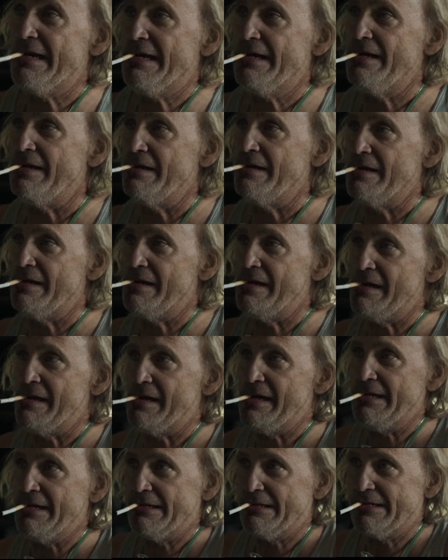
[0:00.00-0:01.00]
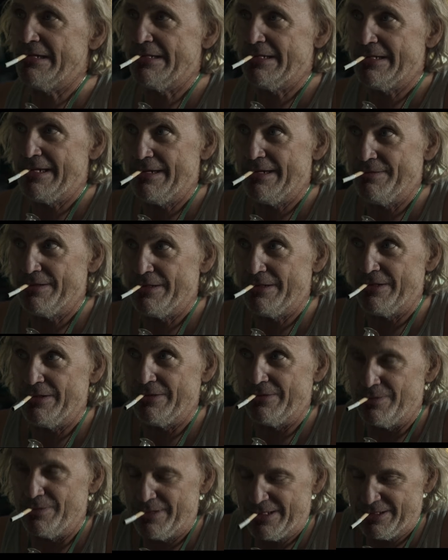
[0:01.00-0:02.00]
offering a glimpse into Gabriel's
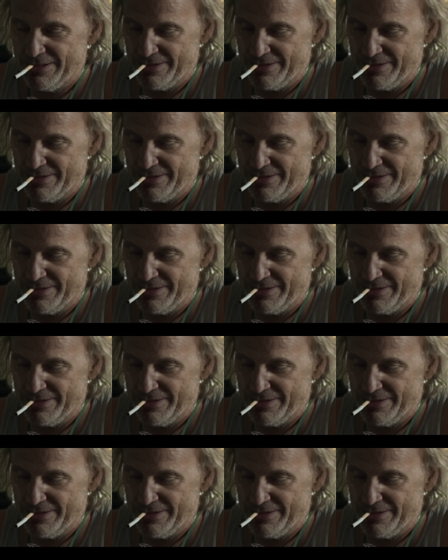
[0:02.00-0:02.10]
personal